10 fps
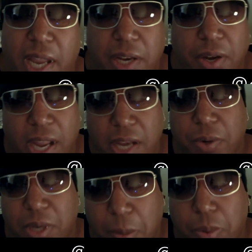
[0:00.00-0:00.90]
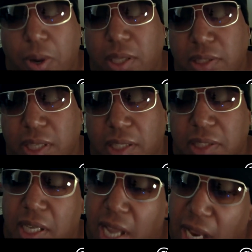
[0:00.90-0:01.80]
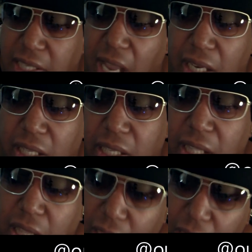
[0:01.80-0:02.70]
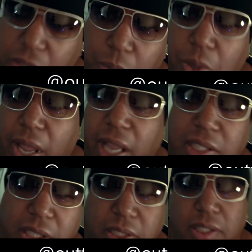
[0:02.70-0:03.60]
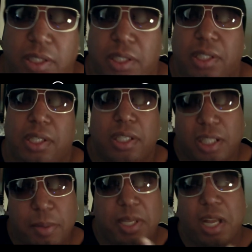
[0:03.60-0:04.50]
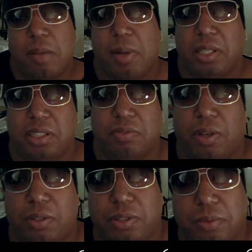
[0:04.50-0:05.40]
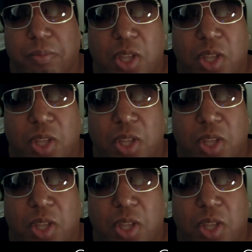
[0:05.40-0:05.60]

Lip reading: And they're hindering the process. And technically, they're the real agents. Let me tell you about these folks.